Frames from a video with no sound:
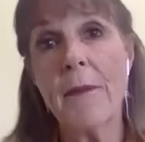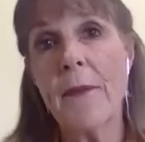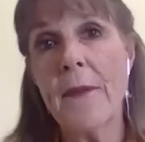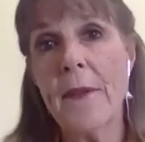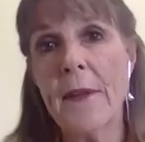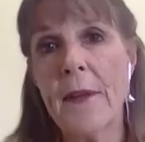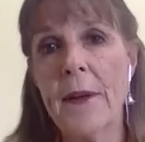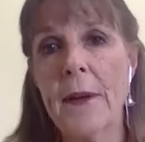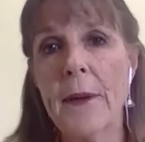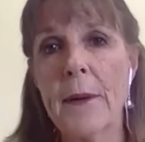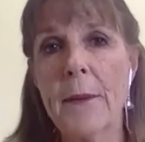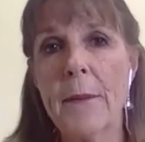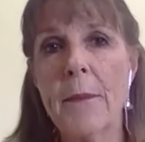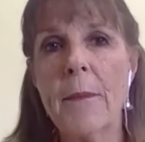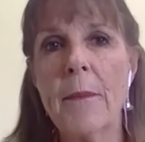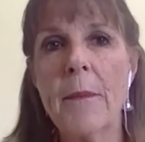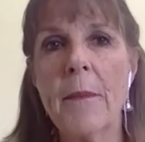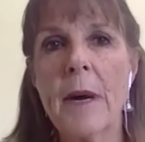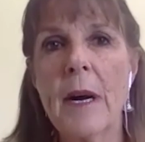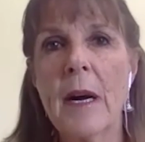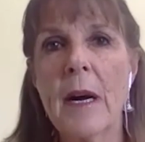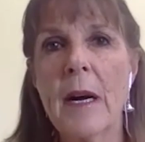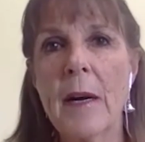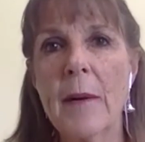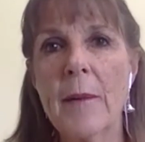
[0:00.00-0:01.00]

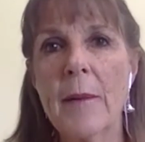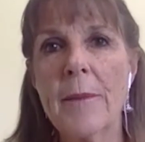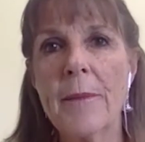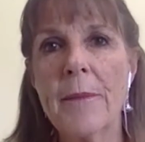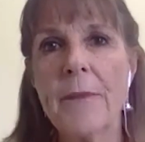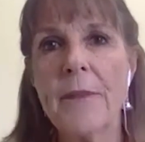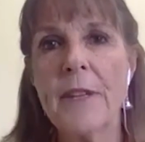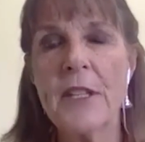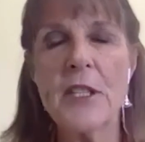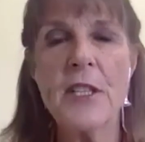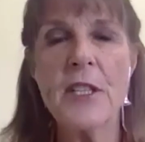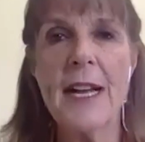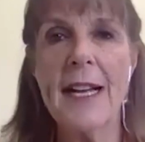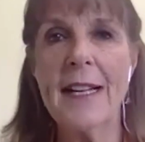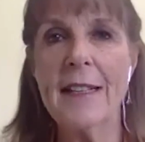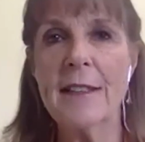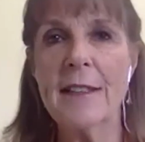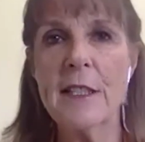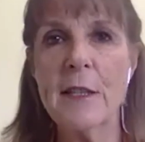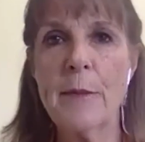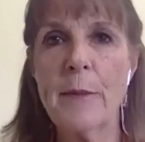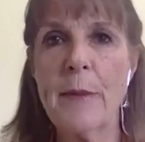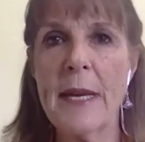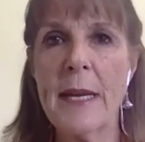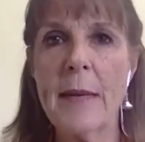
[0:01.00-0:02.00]
the child
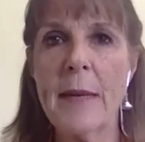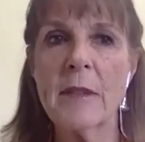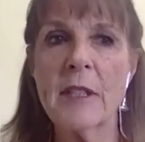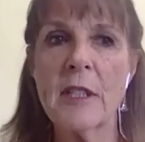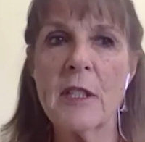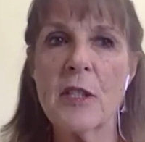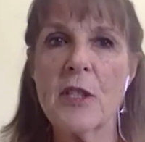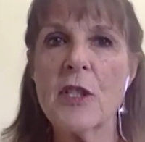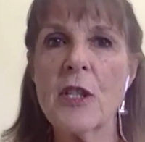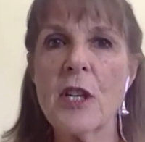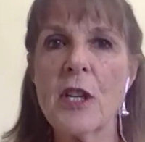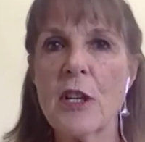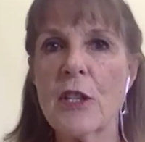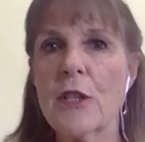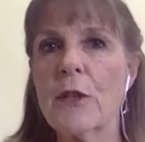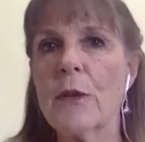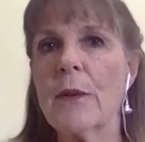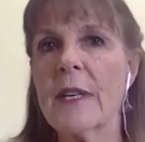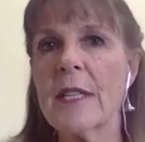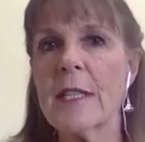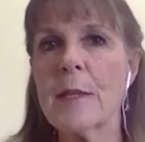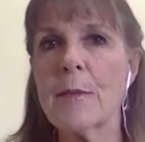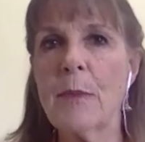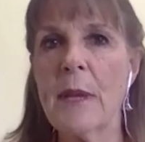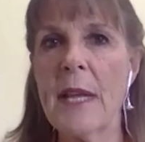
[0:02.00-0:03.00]
to be able to start to
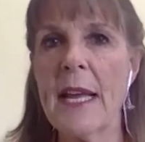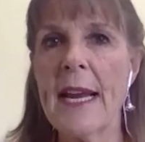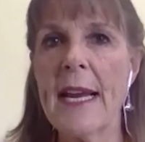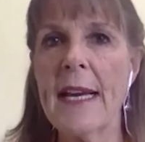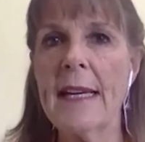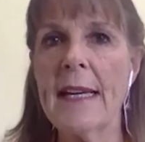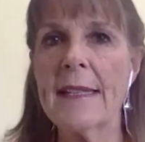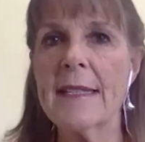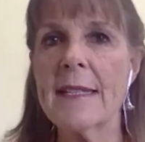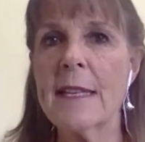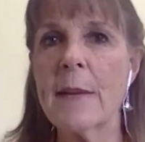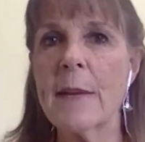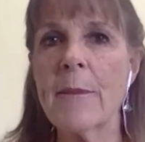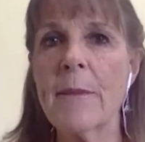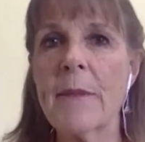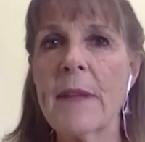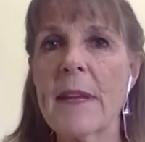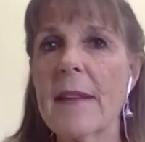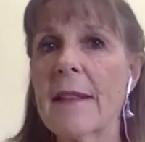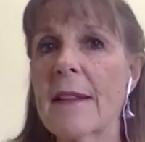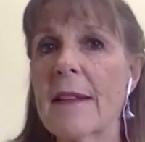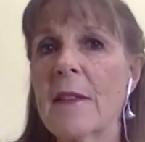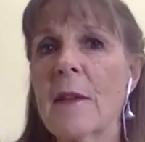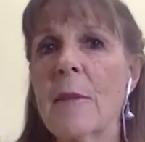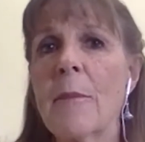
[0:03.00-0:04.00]
explain
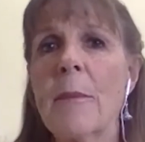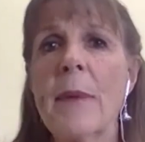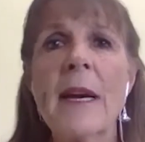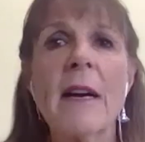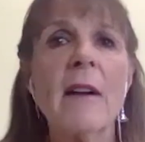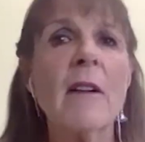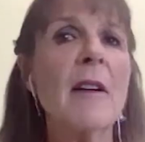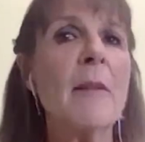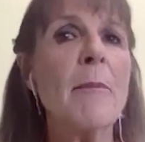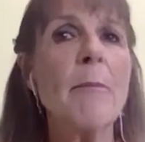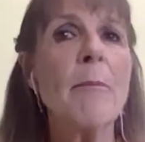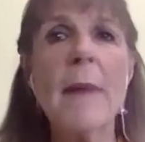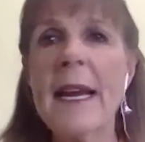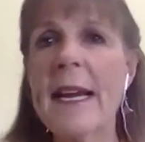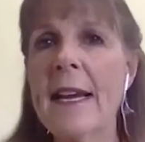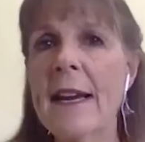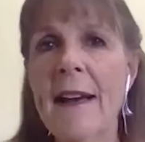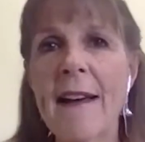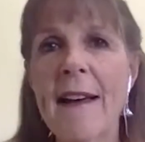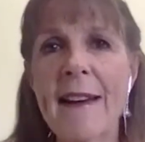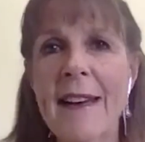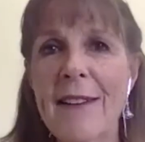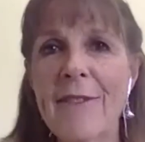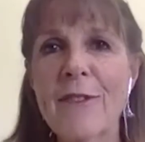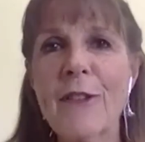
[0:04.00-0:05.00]
something that the parent may
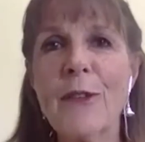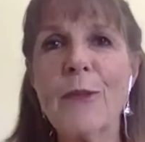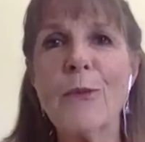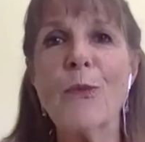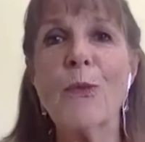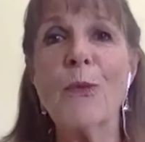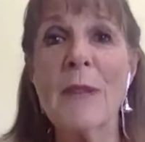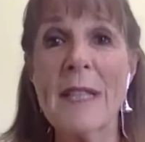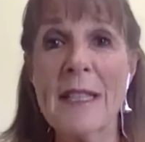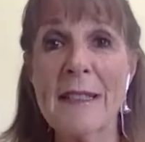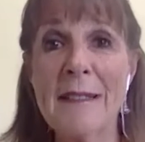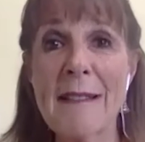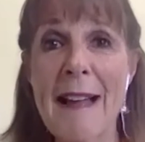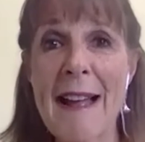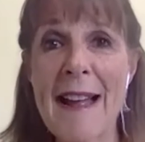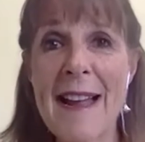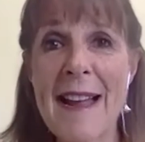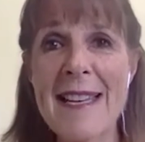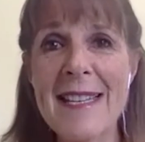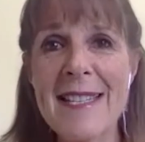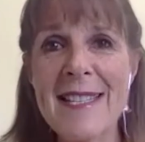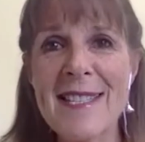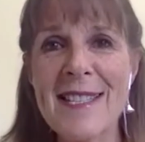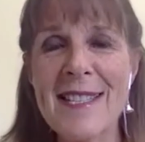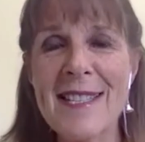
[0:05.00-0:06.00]
not even
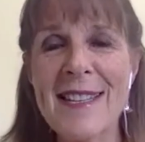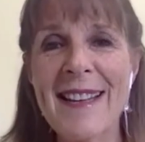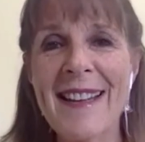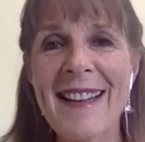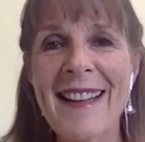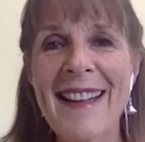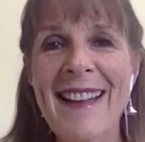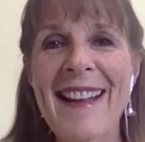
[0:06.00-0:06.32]
realize.